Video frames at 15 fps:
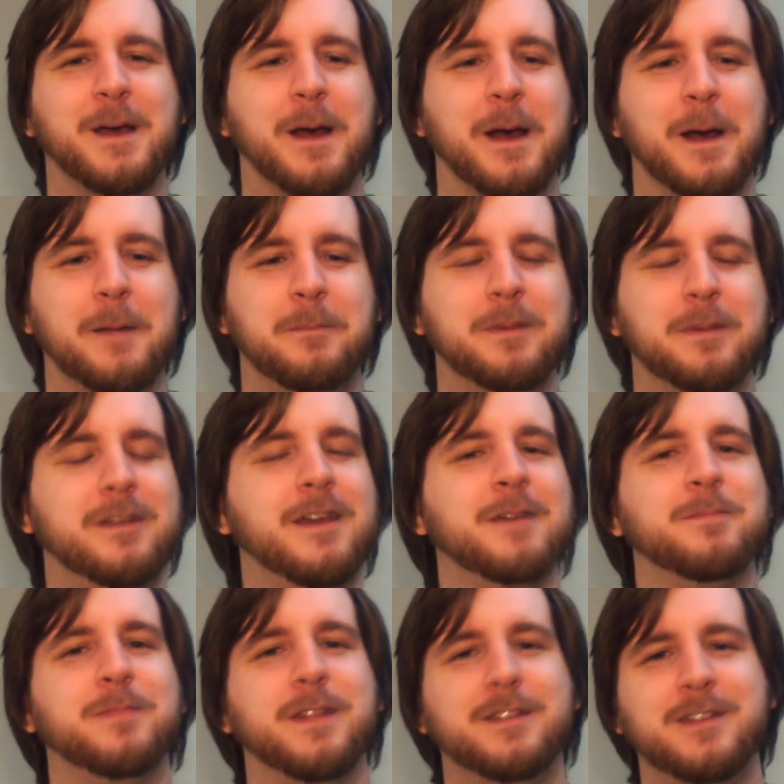Uh, but yeah,
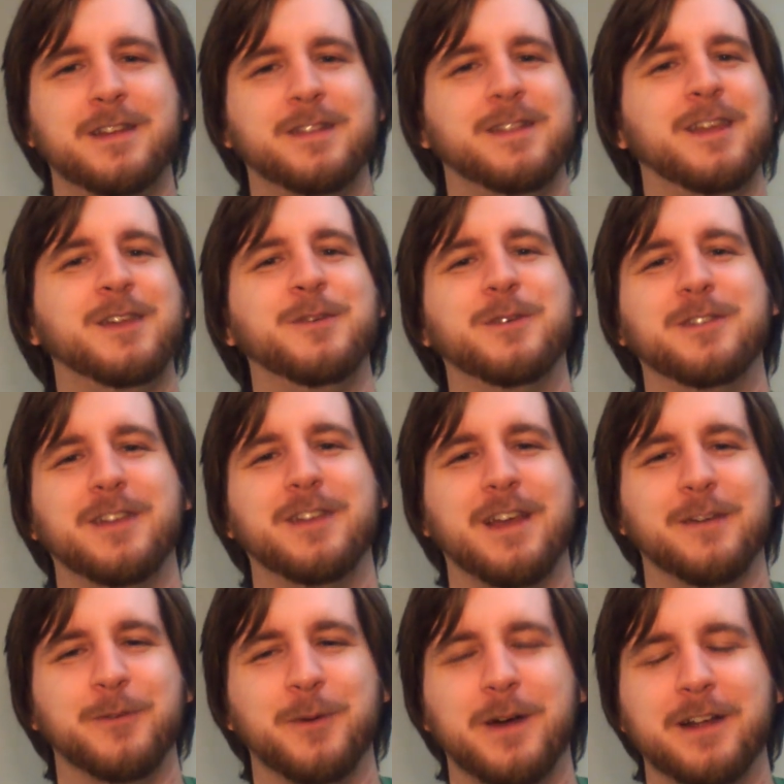that's it. Thank you once
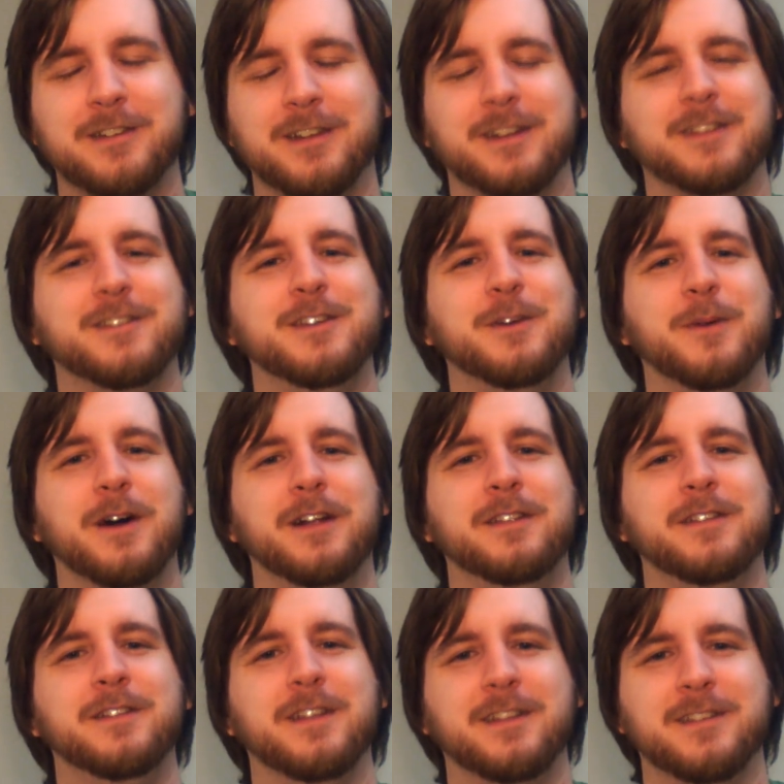again for watching, and I'll see you
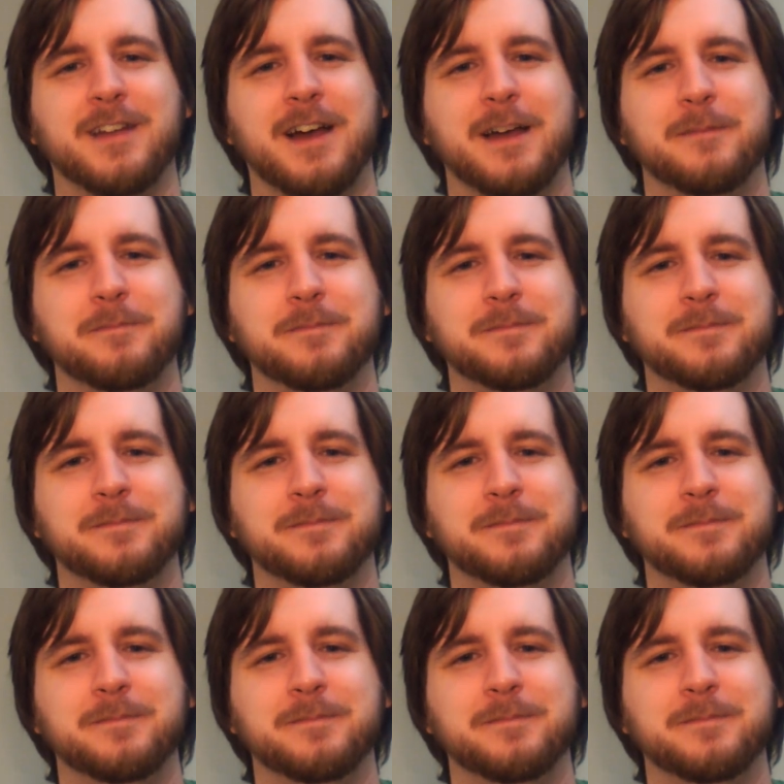all next time.